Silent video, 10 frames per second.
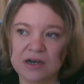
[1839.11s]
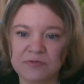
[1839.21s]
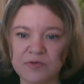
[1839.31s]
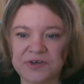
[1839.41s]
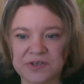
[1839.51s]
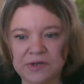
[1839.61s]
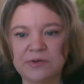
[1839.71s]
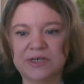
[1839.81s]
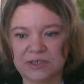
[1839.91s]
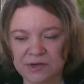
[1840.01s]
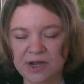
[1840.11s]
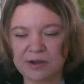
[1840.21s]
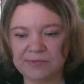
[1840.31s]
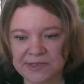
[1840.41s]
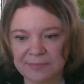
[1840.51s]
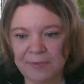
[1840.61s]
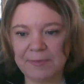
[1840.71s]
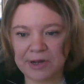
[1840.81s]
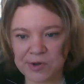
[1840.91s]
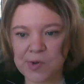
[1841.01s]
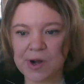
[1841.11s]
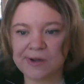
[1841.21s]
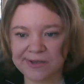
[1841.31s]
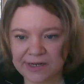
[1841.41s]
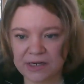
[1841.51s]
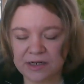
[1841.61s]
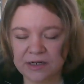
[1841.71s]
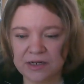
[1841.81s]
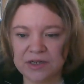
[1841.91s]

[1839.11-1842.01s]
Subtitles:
of course, the question comes up about quality.